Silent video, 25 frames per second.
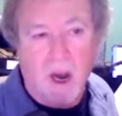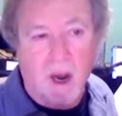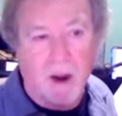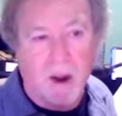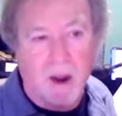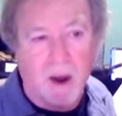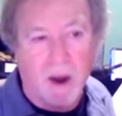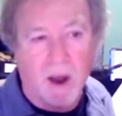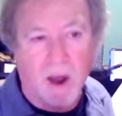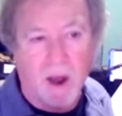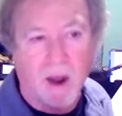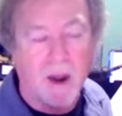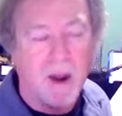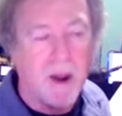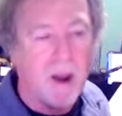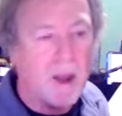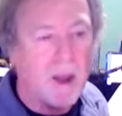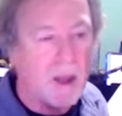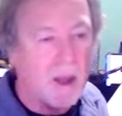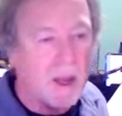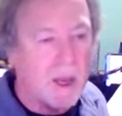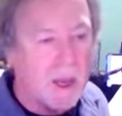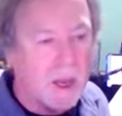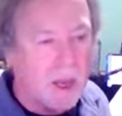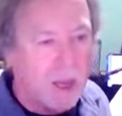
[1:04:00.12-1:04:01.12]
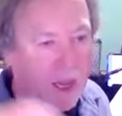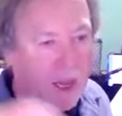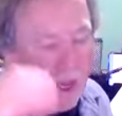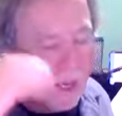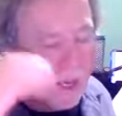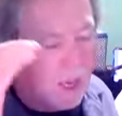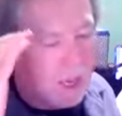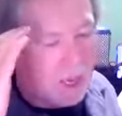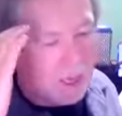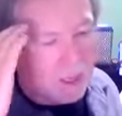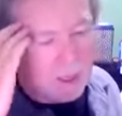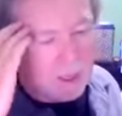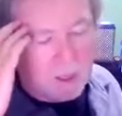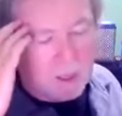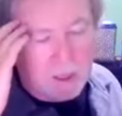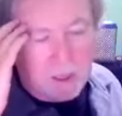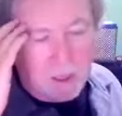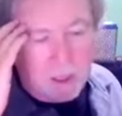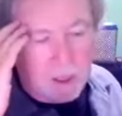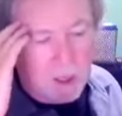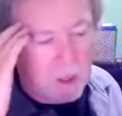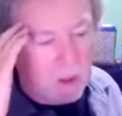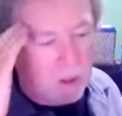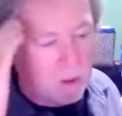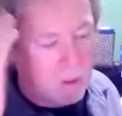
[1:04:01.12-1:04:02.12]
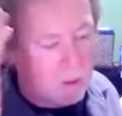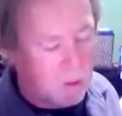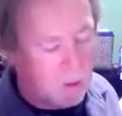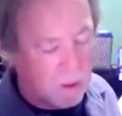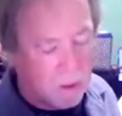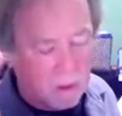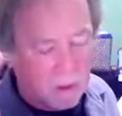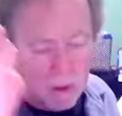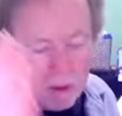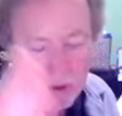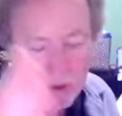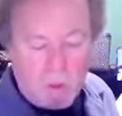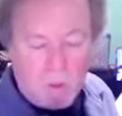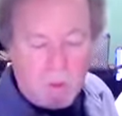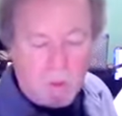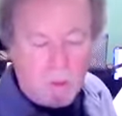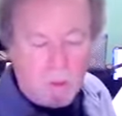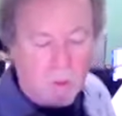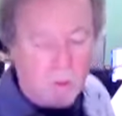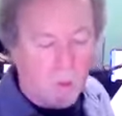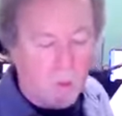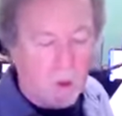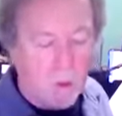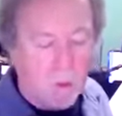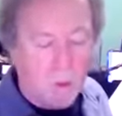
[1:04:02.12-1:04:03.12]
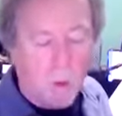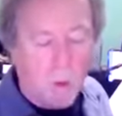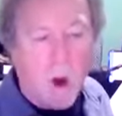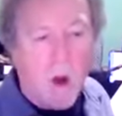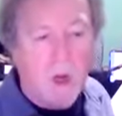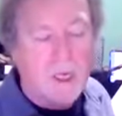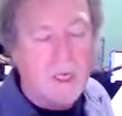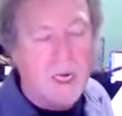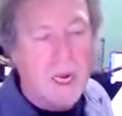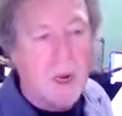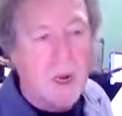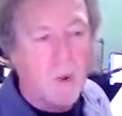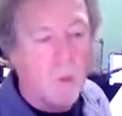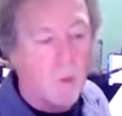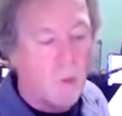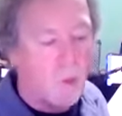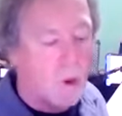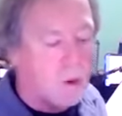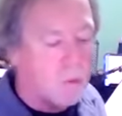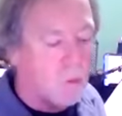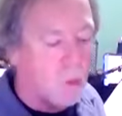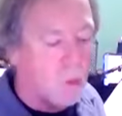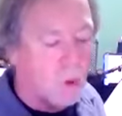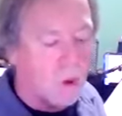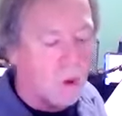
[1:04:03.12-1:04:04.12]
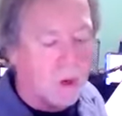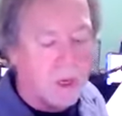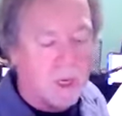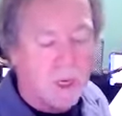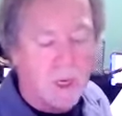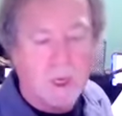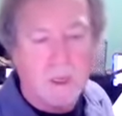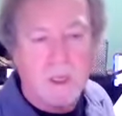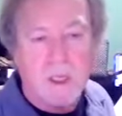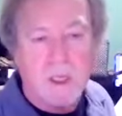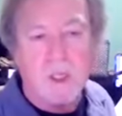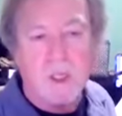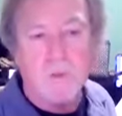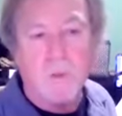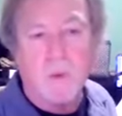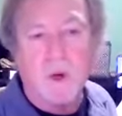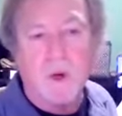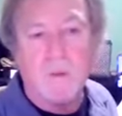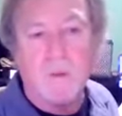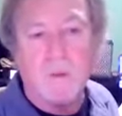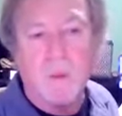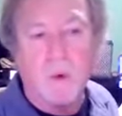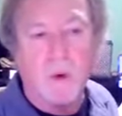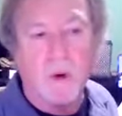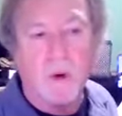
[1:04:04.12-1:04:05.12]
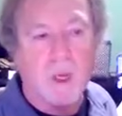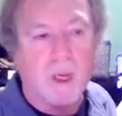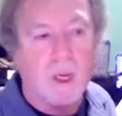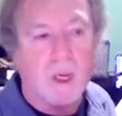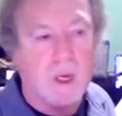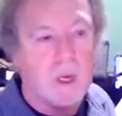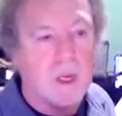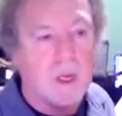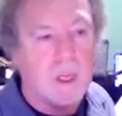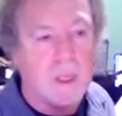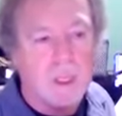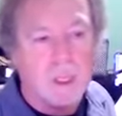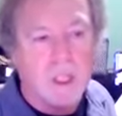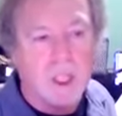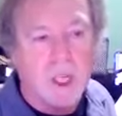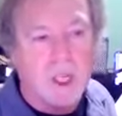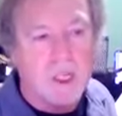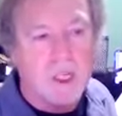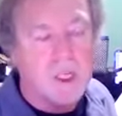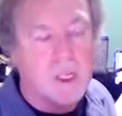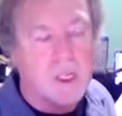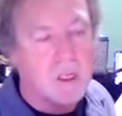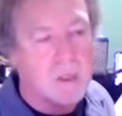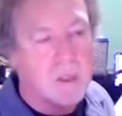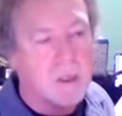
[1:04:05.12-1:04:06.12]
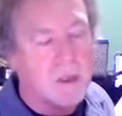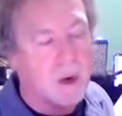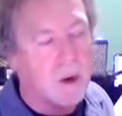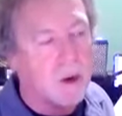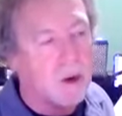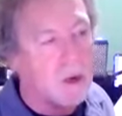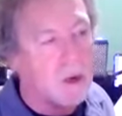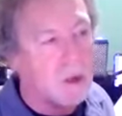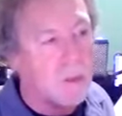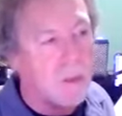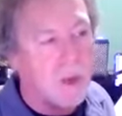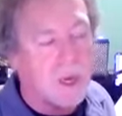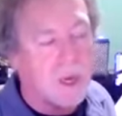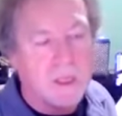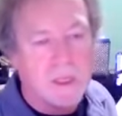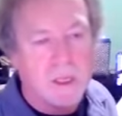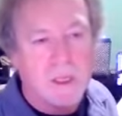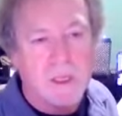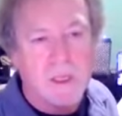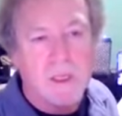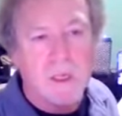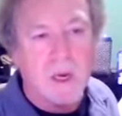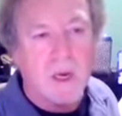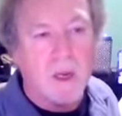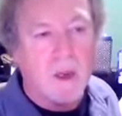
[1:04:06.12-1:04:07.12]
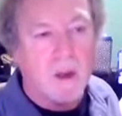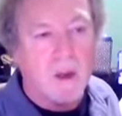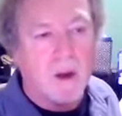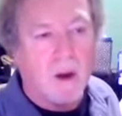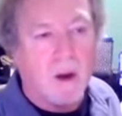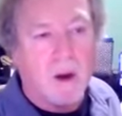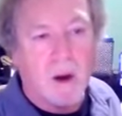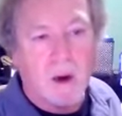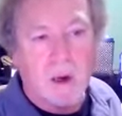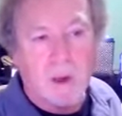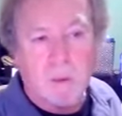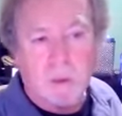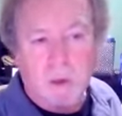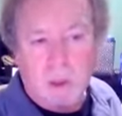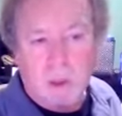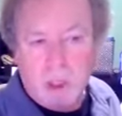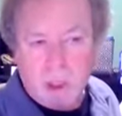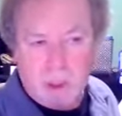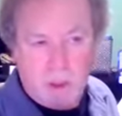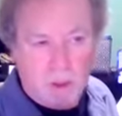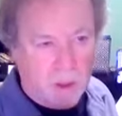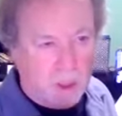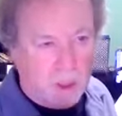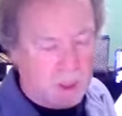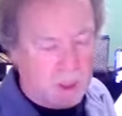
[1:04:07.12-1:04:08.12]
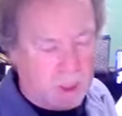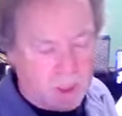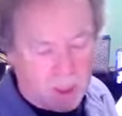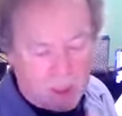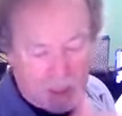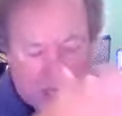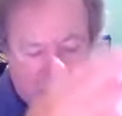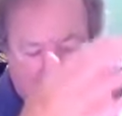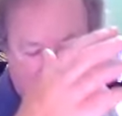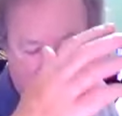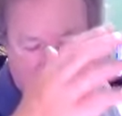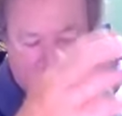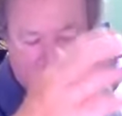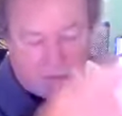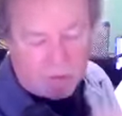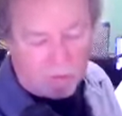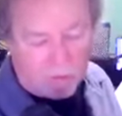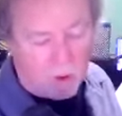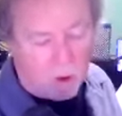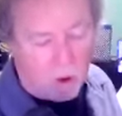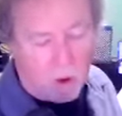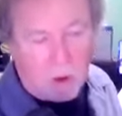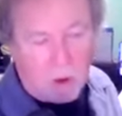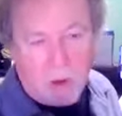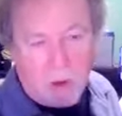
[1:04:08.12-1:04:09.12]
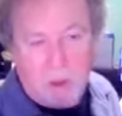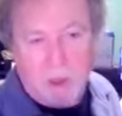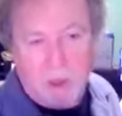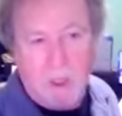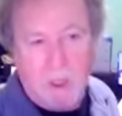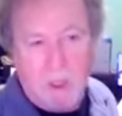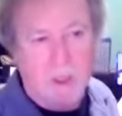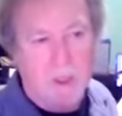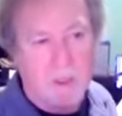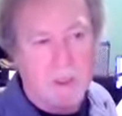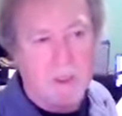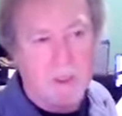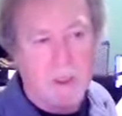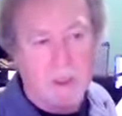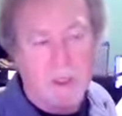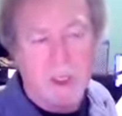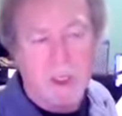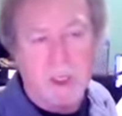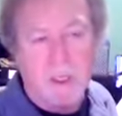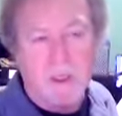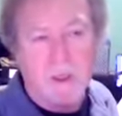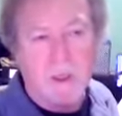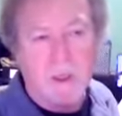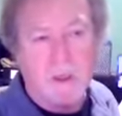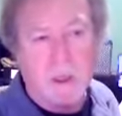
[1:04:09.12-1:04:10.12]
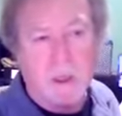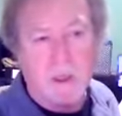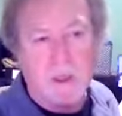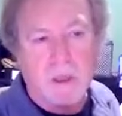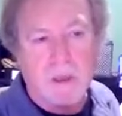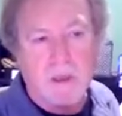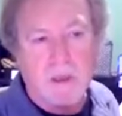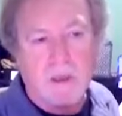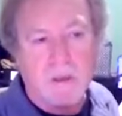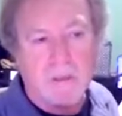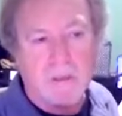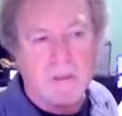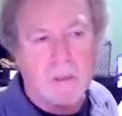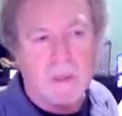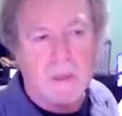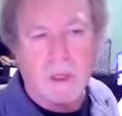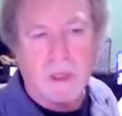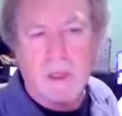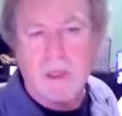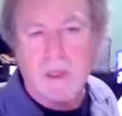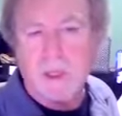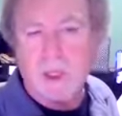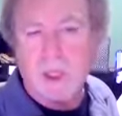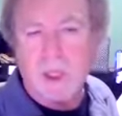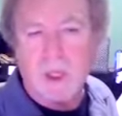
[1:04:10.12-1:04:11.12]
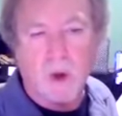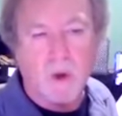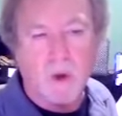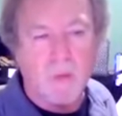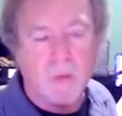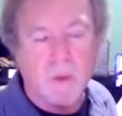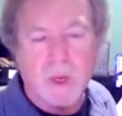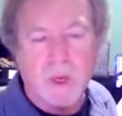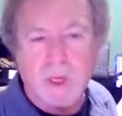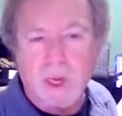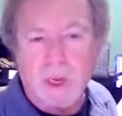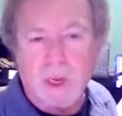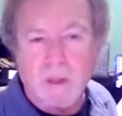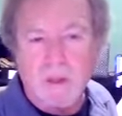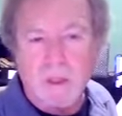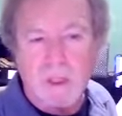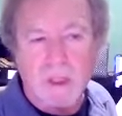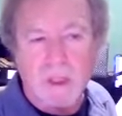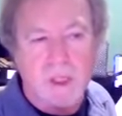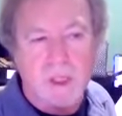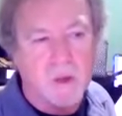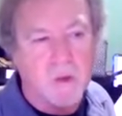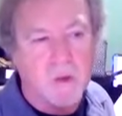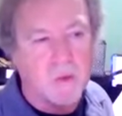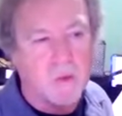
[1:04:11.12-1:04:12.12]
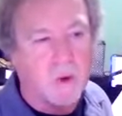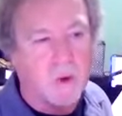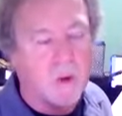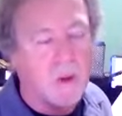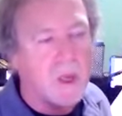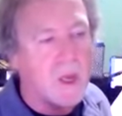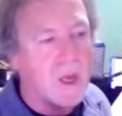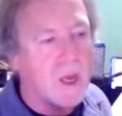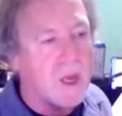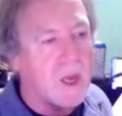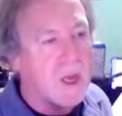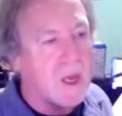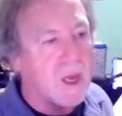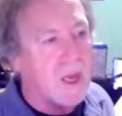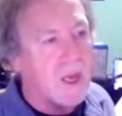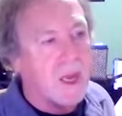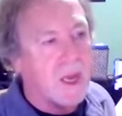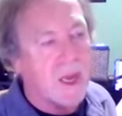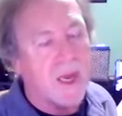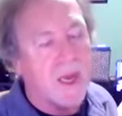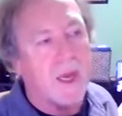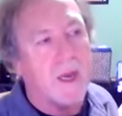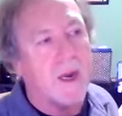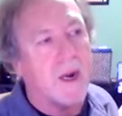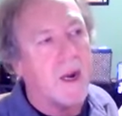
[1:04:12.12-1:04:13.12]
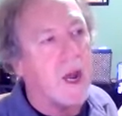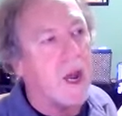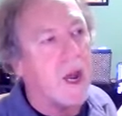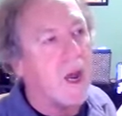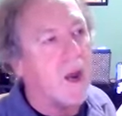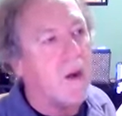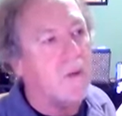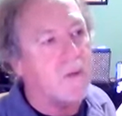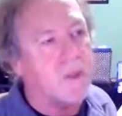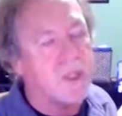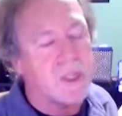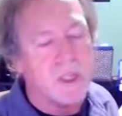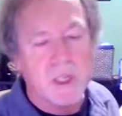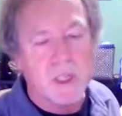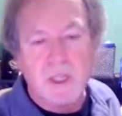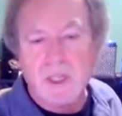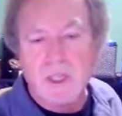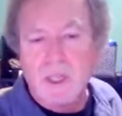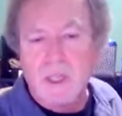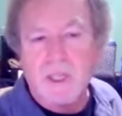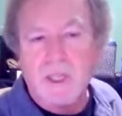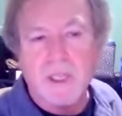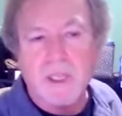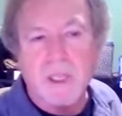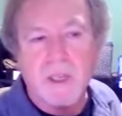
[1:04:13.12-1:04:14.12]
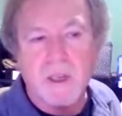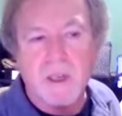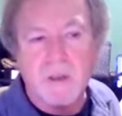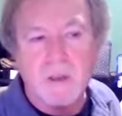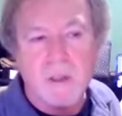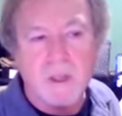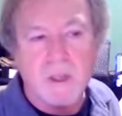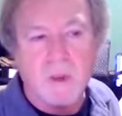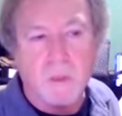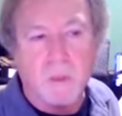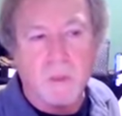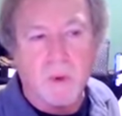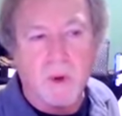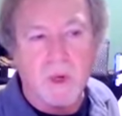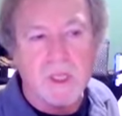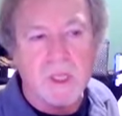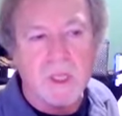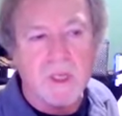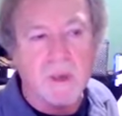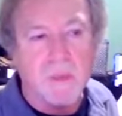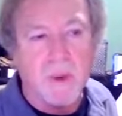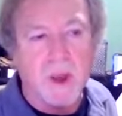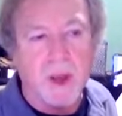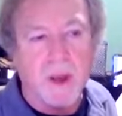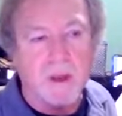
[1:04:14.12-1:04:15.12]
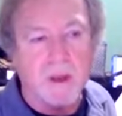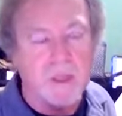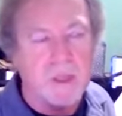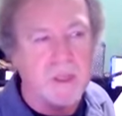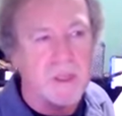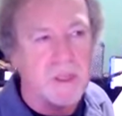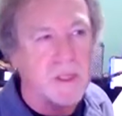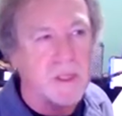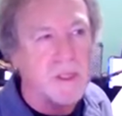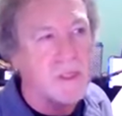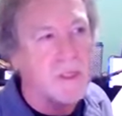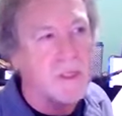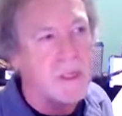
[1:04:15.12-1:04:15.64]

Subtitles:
on. And we walked out one morning on a spring morning and had just heard about these horrible shootings down in Florida in the Stoneman Douglas School. And I was just in tears, depressed about this.